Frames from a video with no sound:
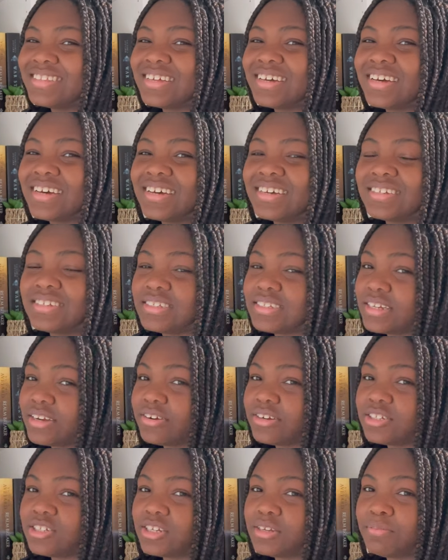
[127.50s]
the
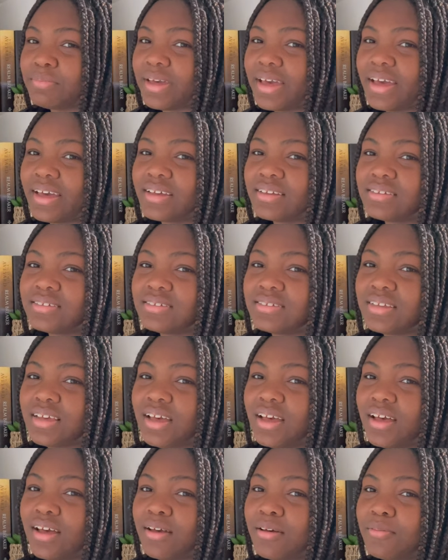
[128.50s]
Sarah J Maas,
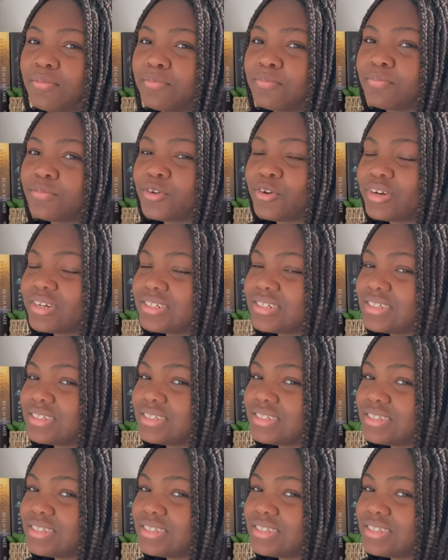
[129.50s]
um, Crescent